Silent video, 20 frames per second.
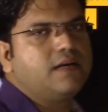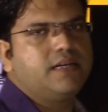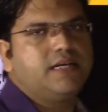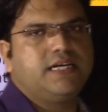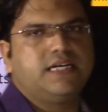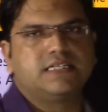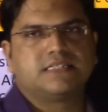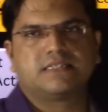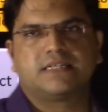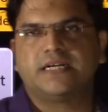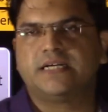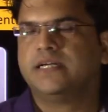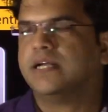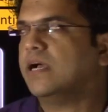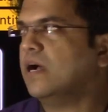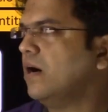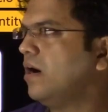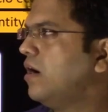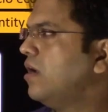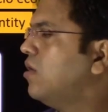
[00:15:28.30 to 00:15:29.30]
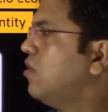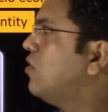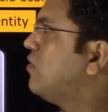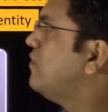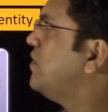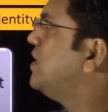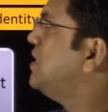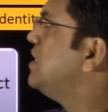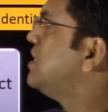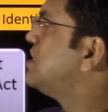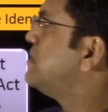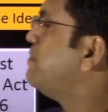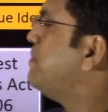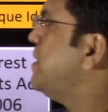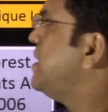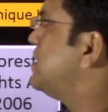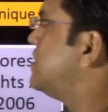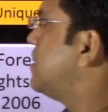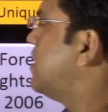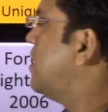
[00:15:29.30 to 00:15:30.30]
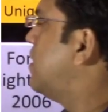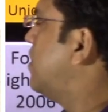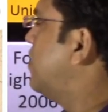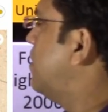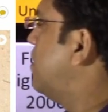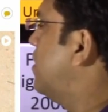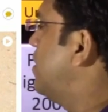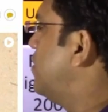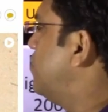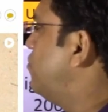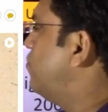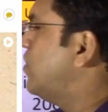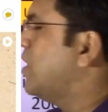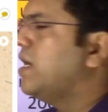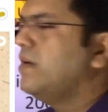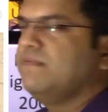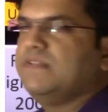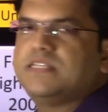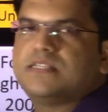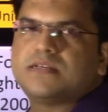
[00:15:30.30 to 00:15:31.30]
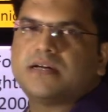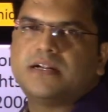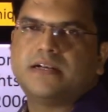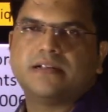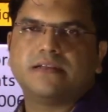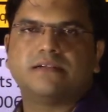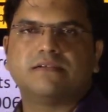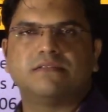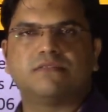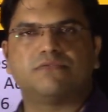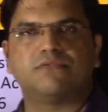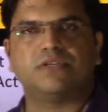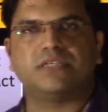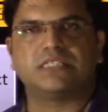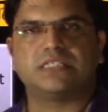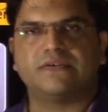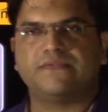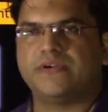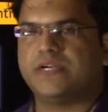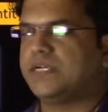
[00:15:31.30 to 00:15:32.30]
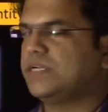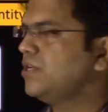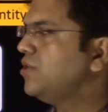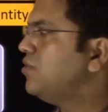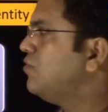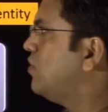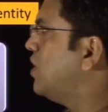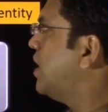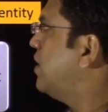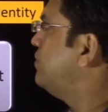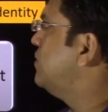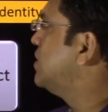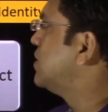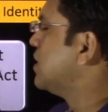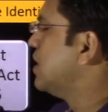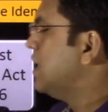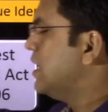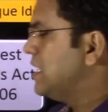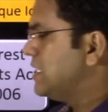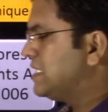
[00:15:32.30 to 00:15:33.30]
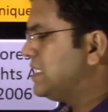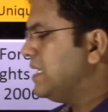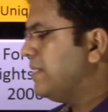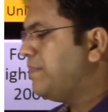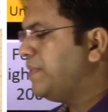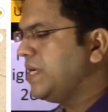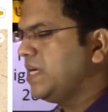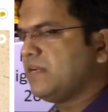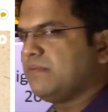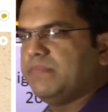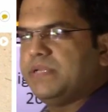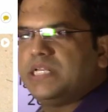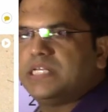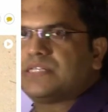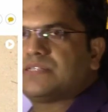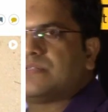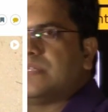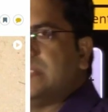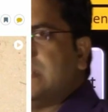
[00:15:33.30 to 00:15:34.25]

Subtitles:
needs, right, along with this PESA, you have this article 370, you have this separate ministry